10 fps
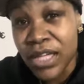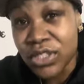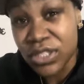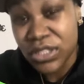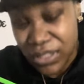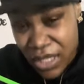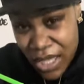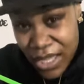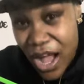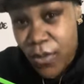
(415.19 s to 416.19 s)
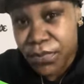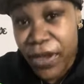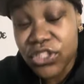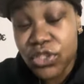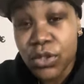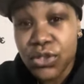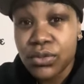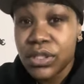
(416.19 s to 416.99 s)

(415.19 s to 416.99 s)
So God was patient with you